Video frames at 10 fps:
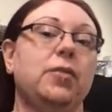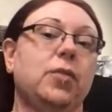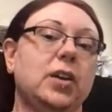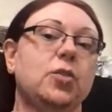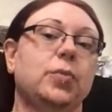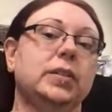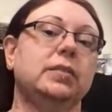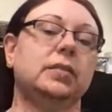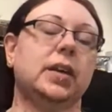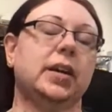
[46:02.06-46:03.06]
watched
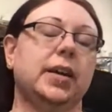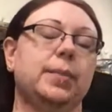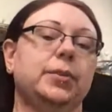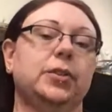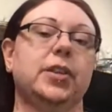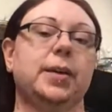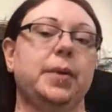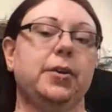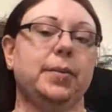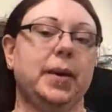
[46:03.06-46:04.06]
one episode of that
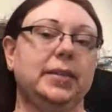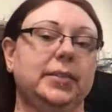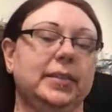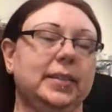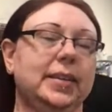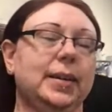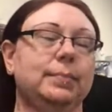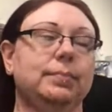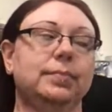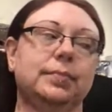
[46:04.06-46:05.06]
Perry Mason,
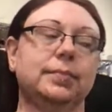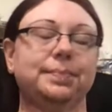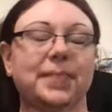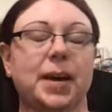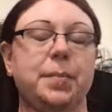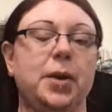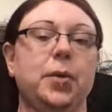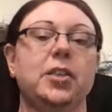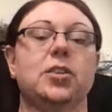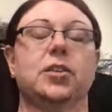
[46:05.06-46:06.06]
and I might
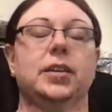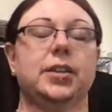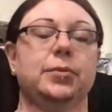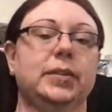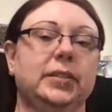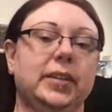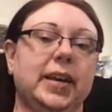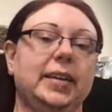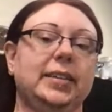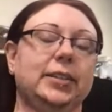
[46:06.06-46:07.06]
watch another one
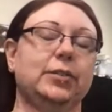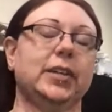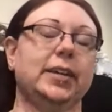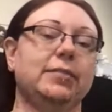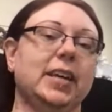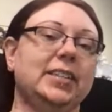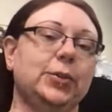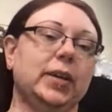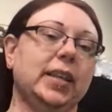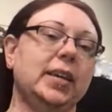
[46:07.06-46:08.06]
tonight because I was kind of like, do
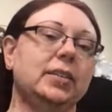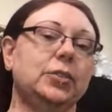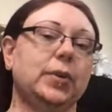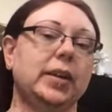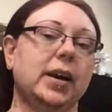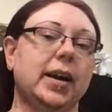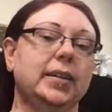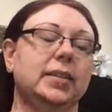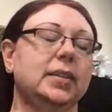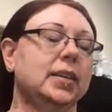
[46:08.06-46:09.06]
I like it? Do I not?
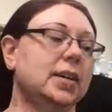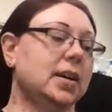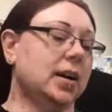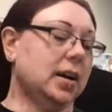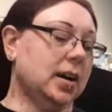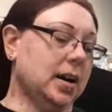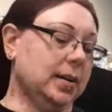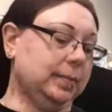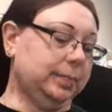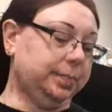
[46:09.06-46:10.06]
I